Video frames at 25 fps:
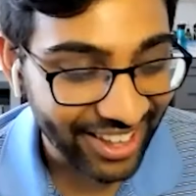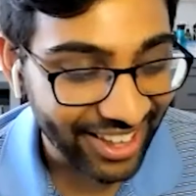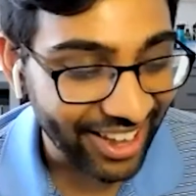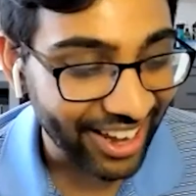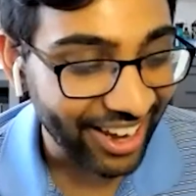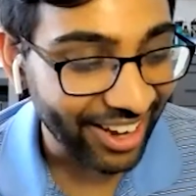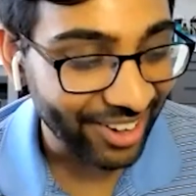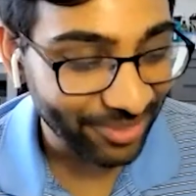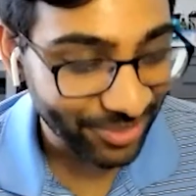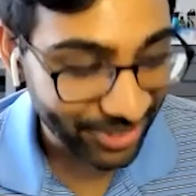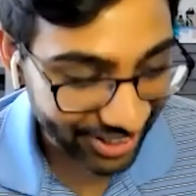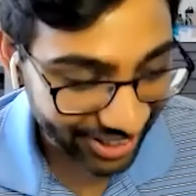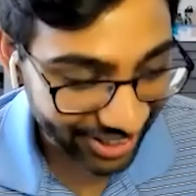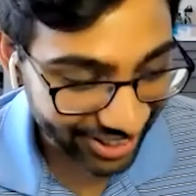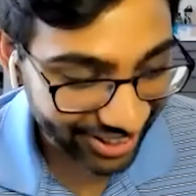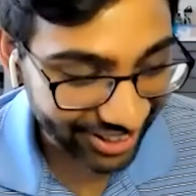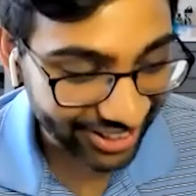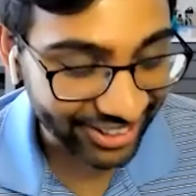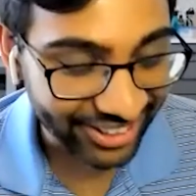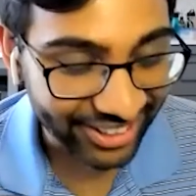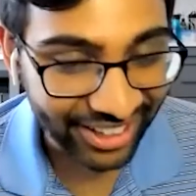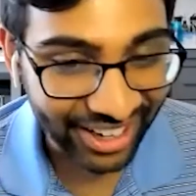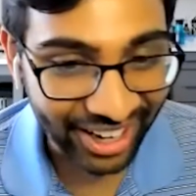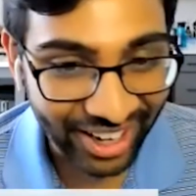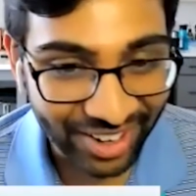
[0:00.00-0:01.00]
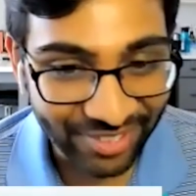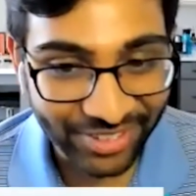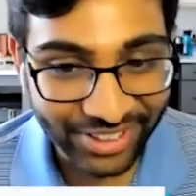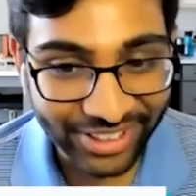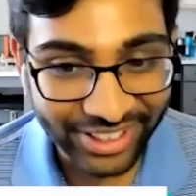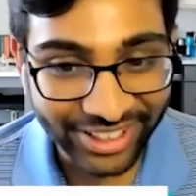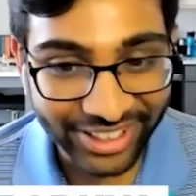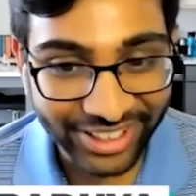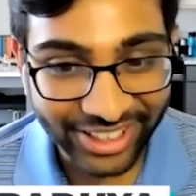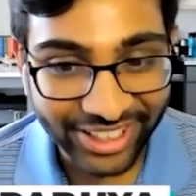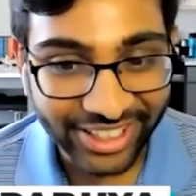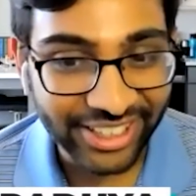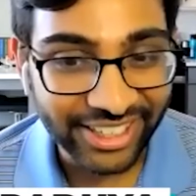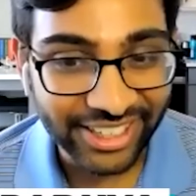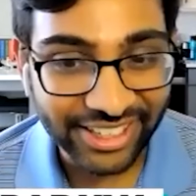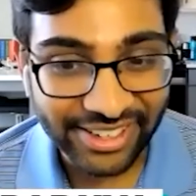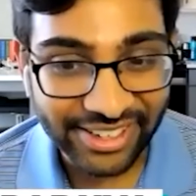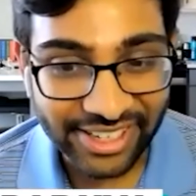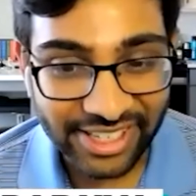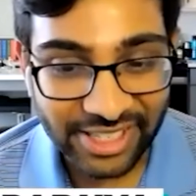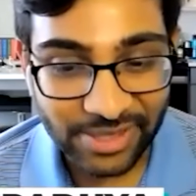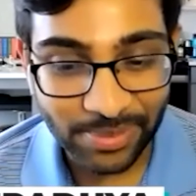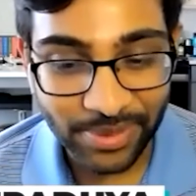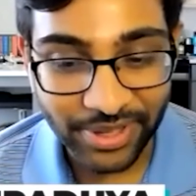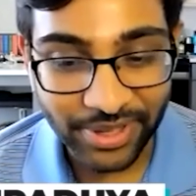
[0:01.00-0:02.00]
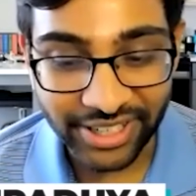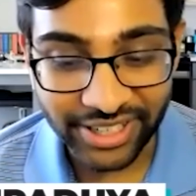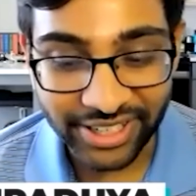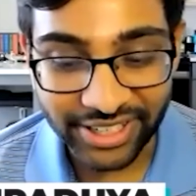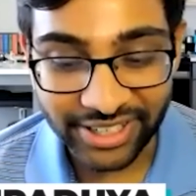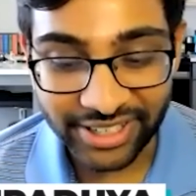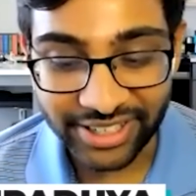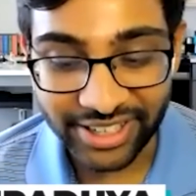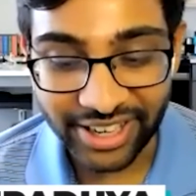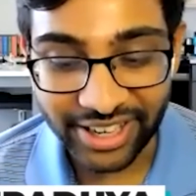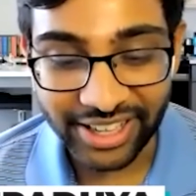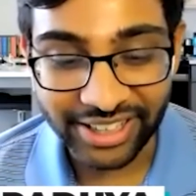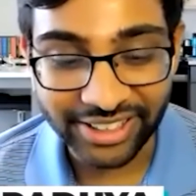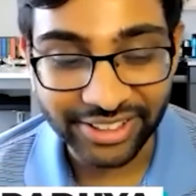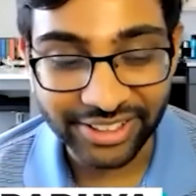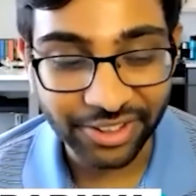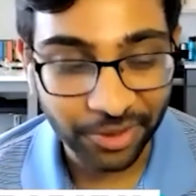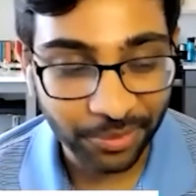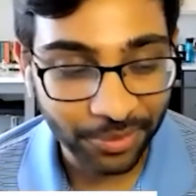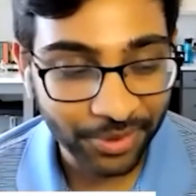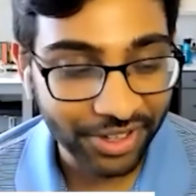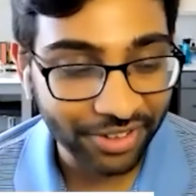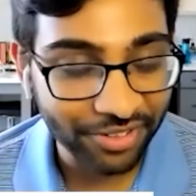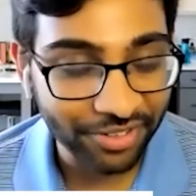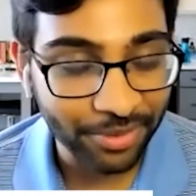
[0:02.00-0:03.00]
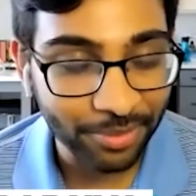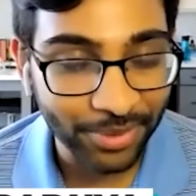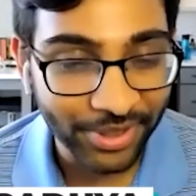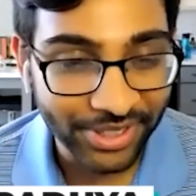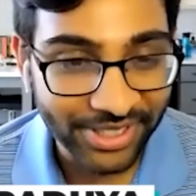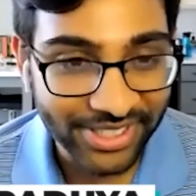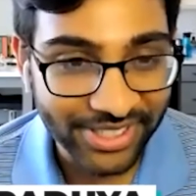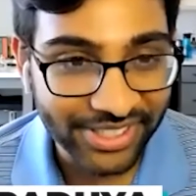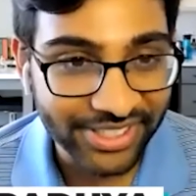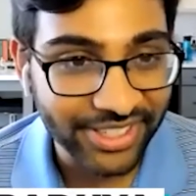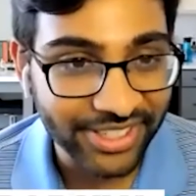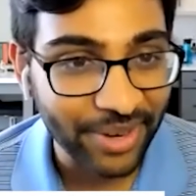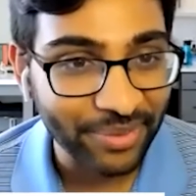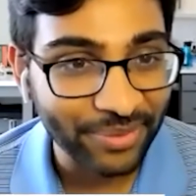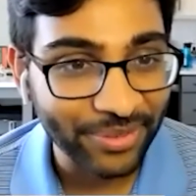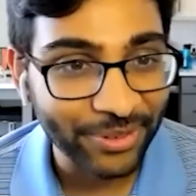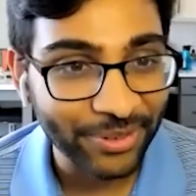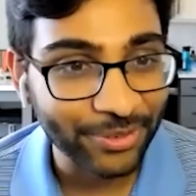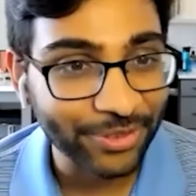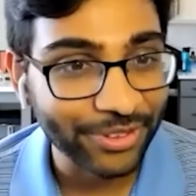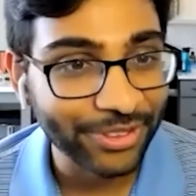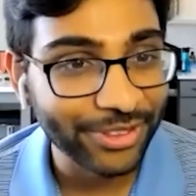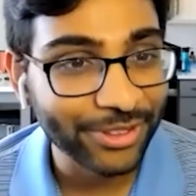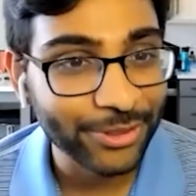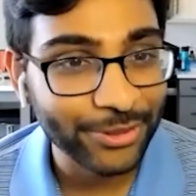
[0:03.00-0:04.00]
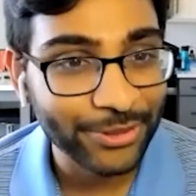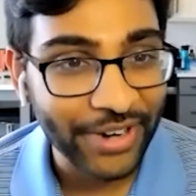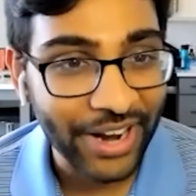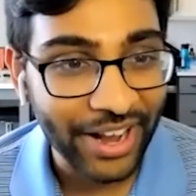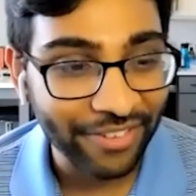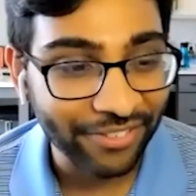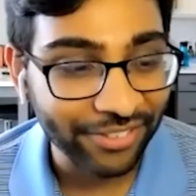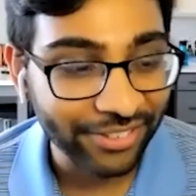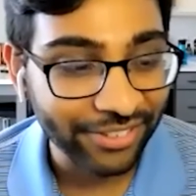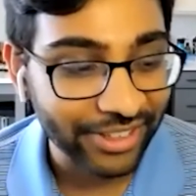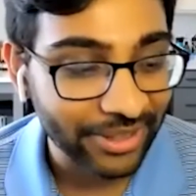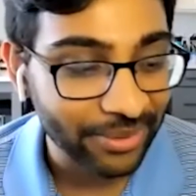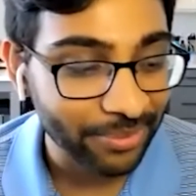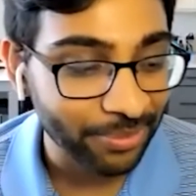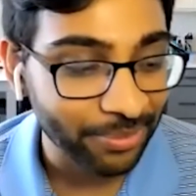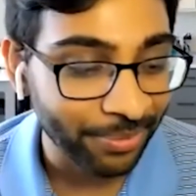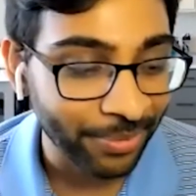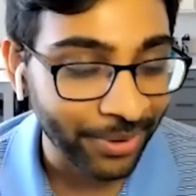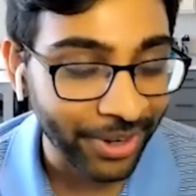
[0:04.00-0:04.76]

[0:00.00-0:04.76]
I've been good. It's been a little bit of a busy summer with traveling,